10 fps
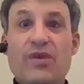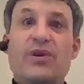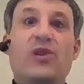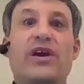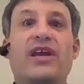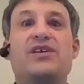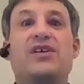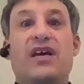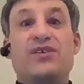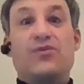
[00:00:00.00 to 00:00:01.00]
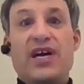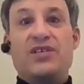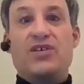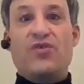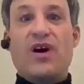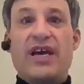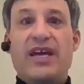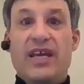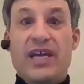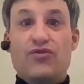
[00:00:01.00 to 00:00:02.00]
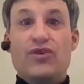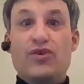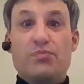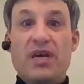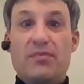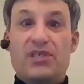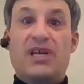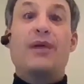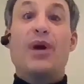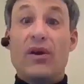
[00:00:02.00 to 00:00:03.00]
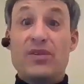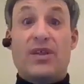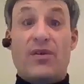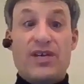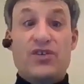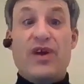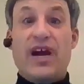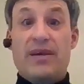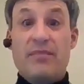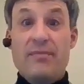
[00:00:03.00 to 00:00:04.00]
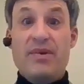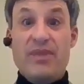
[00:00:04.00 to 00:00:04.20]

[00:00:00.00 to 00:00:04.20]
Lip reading: we look at it as a way to try and introduce people to come out to the racetrack and maybe